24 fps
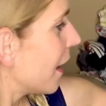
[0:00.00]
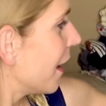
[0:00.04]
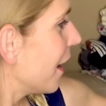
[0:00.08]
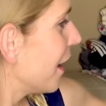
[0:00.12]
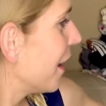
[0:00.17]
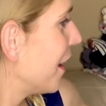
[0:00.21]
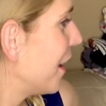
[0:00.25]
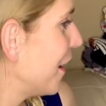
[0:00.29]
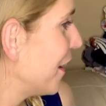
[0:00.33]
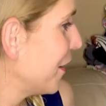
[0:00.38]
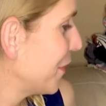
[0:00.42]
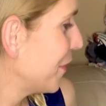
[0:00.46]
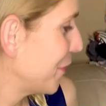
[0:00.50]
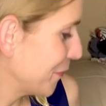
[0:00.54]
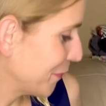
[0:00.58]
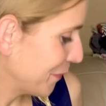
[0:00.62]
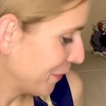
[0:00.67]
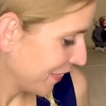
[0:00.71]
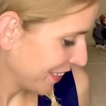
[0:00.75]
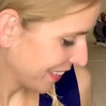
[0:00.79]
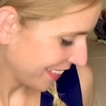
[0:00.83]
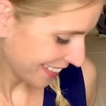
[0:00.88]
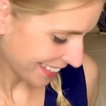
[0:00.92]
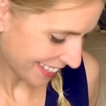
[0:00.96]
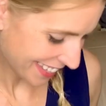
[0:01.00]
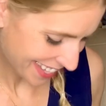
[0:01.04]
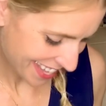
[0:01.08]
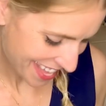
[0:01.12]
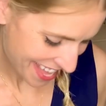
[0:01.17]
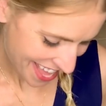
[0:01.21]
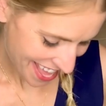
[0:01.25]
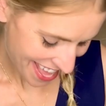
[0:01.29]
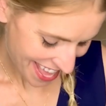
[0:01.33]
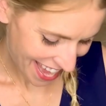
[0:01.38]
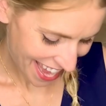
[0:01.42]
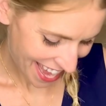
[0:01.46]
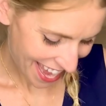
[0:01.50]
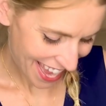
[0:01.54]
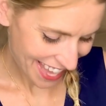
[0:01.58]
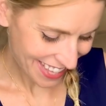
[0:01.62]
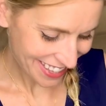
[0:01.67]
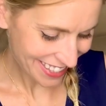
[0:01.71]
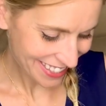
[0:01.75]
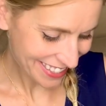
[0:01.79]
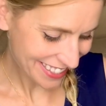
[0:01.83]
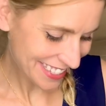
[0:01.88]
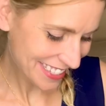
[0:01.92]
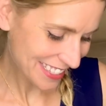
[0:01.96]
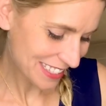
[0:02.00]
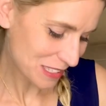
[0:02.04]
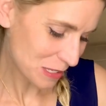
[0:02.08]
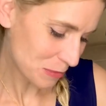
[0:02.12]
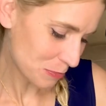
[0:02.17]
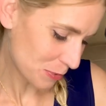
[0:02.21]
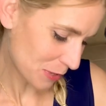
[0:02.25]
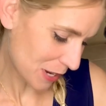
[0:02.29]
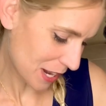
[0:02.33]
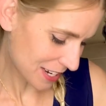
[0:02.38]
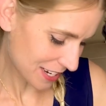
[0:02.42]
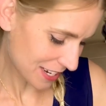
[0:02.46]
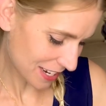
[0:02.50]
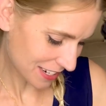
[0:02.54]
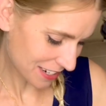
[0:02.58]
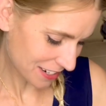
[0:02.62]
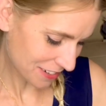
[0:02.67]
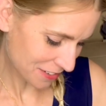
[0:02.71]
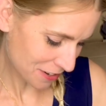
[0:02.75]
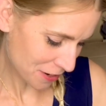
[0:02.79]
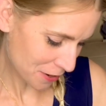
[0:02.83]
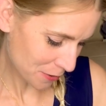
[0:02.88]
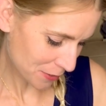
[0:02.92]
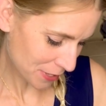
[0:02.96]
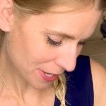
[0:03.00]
I think this is a brand I don't know.